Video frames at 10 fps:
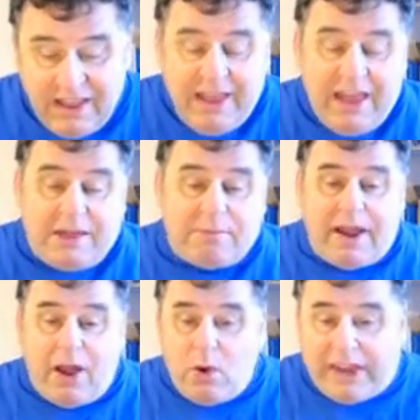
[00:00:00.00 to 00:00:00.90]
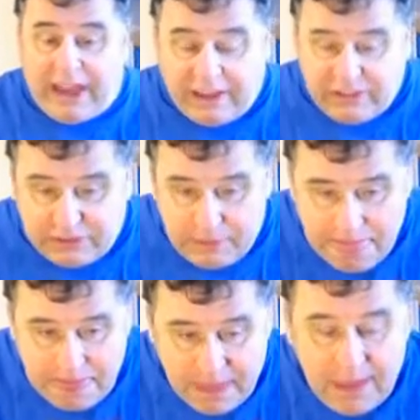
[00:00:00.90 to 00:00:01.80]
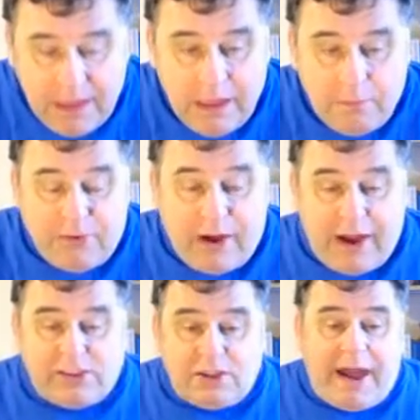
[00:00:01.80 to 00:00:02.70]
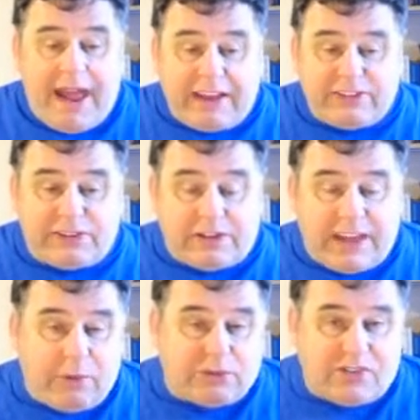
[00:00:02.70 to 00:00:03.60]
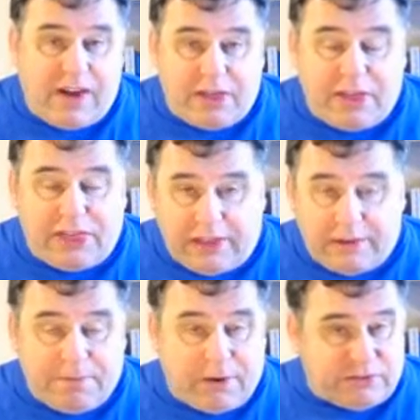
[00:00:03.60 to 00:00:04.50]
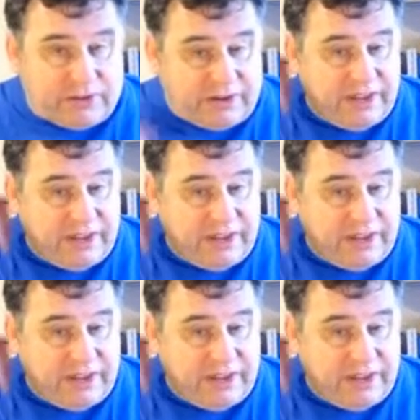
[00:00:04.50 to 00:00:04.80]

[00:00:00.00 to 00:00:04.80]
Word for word: In my own case, prior to my accident, I was a rather thin person.